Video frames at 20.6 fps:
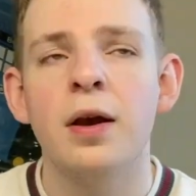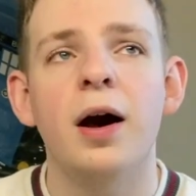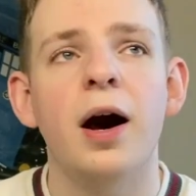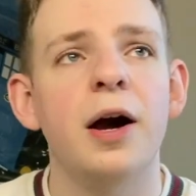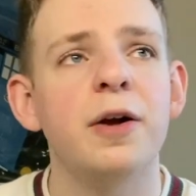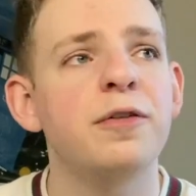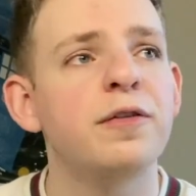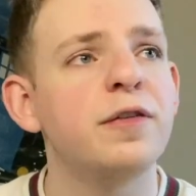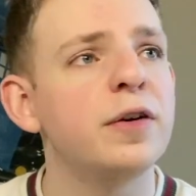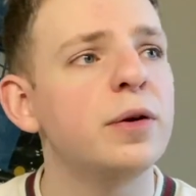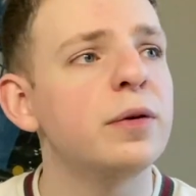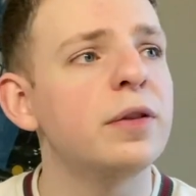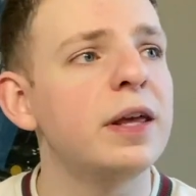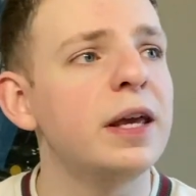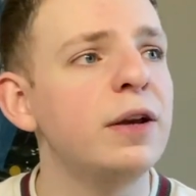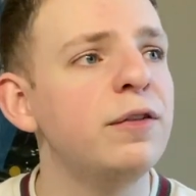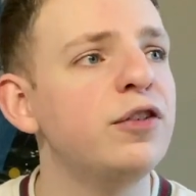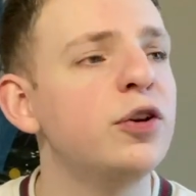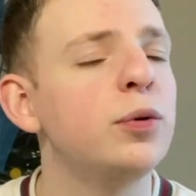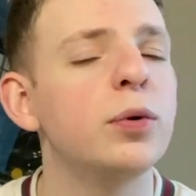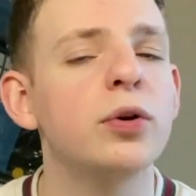I feel that
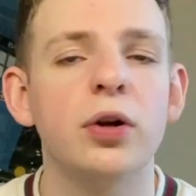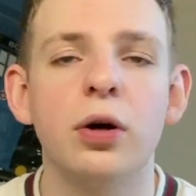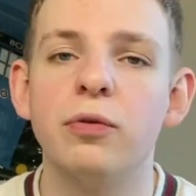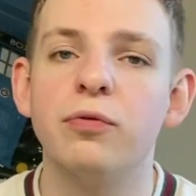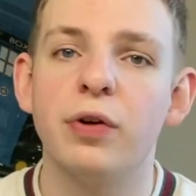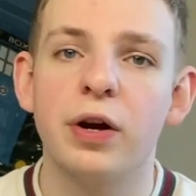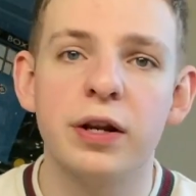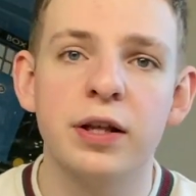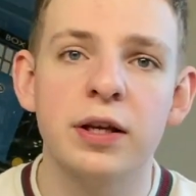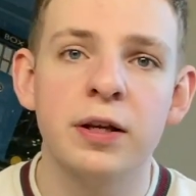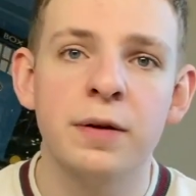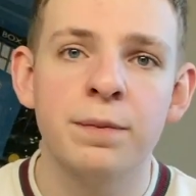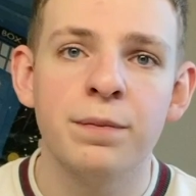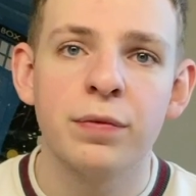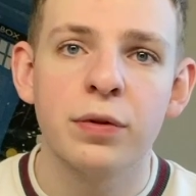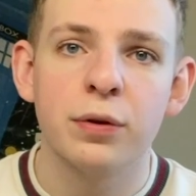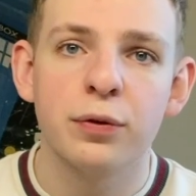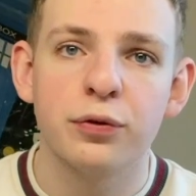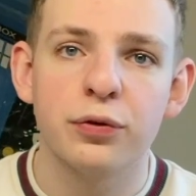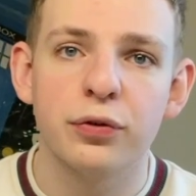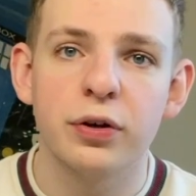if you are not ready
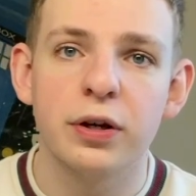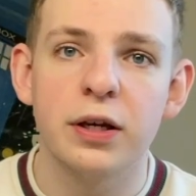for